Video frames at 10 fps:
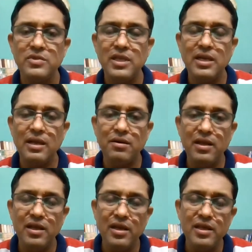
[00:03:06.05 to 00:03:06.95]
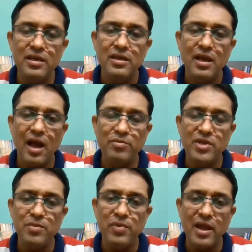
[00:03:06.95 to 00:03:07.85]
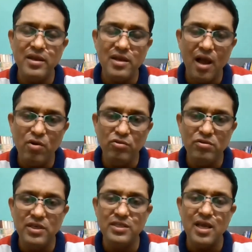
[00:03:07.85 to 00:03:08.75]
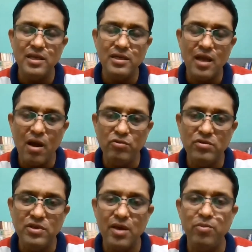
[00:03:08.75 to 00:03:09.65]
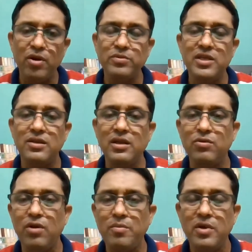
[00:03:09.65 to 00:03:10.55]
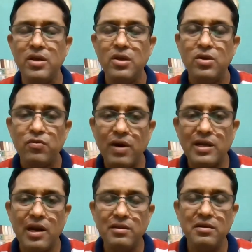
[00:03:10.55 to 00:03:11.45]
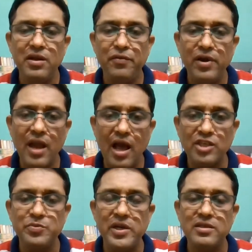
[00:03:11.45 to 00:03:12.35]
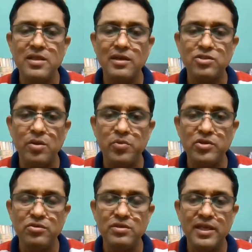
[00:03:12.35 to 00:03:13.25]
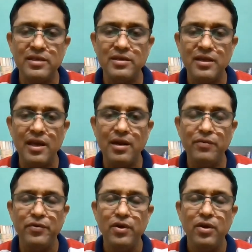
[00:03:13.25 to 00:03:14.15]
Then accordingly, after planning how to design and how to develop the curriculum, what are the different aspects that's supposed to taken care of